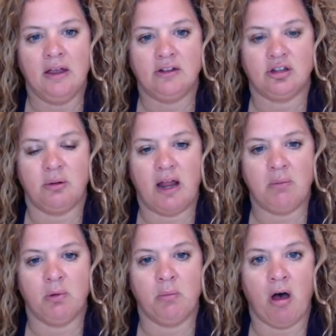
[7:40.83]
to
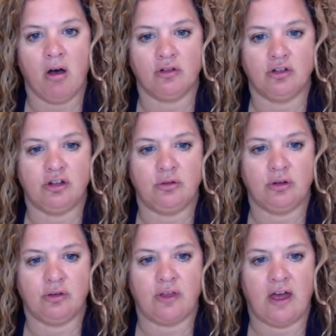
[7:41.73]
enable Mark to do
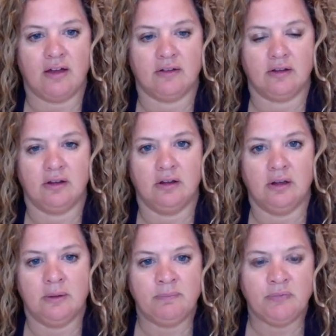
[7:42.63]
just that.
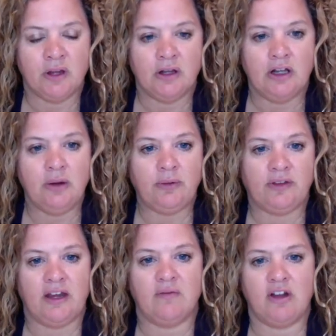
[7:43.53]

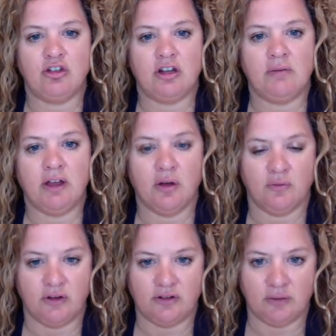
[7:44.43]
Lucy eventually
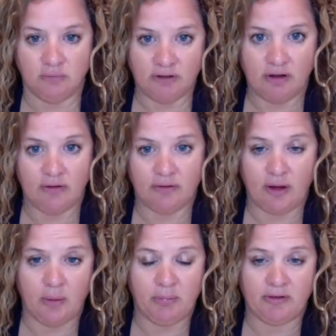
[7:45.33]
recovered and returned to
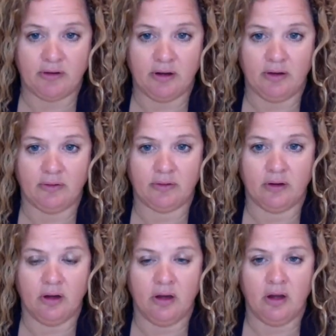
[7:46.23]
her business.
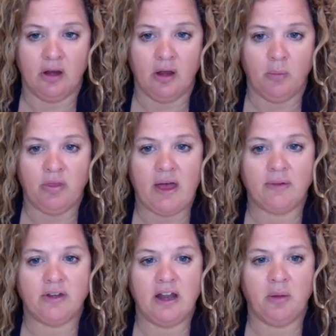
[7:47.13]

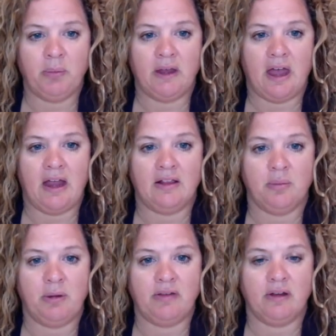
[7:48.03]
Without an LPA, the
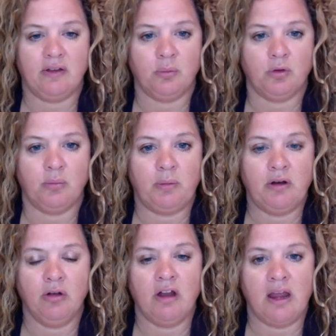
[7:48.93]
business would have been
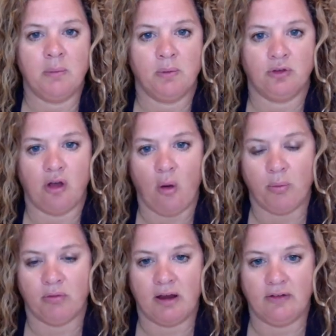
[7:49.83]
unable to
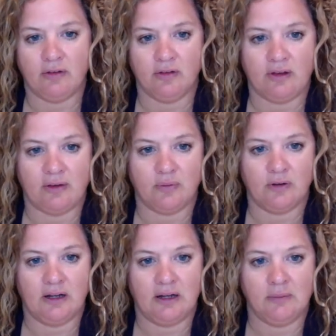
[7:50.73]
operate
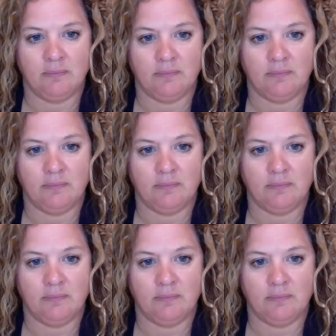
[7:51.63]
successfully.